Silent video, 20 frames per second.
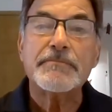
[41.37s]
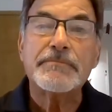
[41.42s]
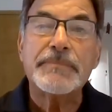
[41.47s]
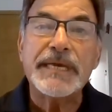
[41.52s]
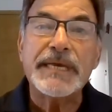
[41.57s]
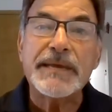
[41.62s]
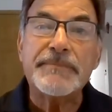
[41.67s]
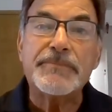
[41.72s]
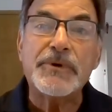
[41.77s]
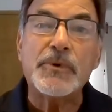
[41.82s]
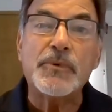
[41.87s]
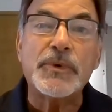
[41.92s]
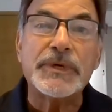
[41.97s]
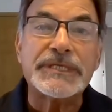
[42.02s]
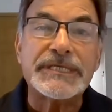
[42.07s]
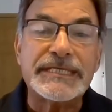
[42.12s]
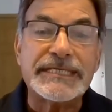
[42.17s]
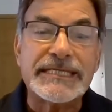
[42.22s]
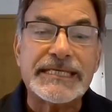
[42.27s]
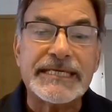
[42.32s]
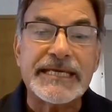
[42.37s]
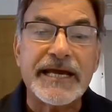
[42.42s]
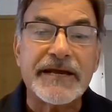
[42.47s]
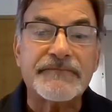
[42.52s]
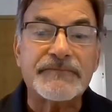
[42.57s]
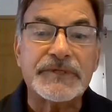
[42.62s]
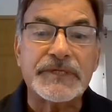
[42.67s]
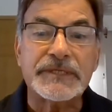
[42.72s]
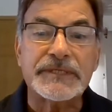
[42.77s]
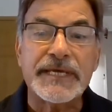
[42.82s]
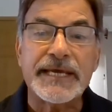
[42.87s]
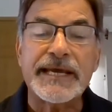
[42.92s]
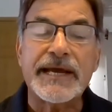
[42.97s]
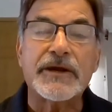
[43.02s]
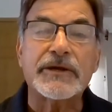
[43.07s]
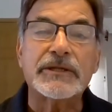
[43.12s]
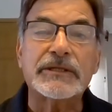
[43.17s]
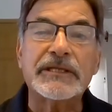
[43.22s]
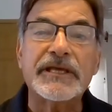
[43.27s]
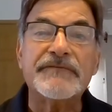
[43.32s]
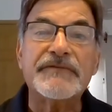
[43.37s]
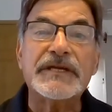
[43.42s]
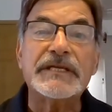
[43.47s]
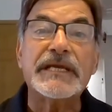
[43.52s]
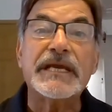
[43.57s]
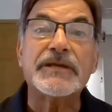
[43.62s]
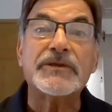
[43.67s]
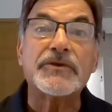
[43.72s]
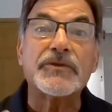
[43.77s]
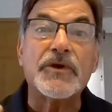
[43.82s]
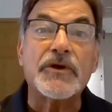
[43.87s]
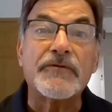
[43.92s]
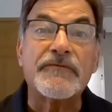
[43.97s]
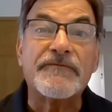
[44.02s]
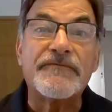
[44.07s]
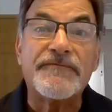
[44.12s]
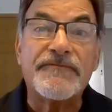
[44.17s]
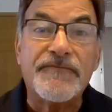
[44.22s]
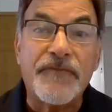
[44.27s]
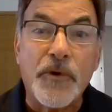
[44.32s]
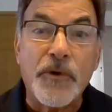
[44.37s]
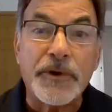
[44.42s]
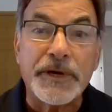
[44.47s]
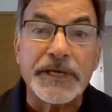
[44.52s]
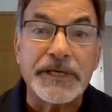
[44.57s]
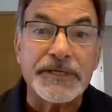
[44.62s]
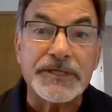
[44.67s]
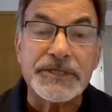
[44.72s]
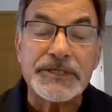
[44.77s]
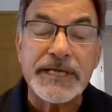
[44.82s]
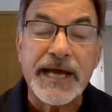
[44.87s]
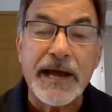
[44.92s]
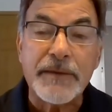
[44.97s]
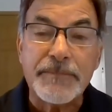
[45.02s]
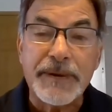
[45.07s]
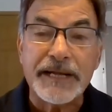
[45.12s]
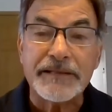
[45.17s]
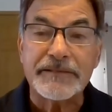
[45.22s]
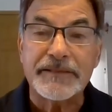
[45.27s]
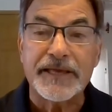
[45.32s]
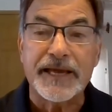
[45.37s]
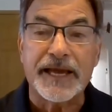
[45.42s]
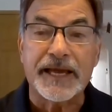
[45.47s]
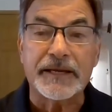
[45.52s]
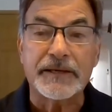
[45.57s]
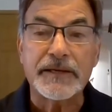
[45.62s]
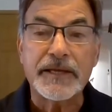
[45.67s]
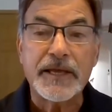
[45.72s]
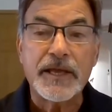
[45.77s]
people with CF today are living into their 40s. How about that?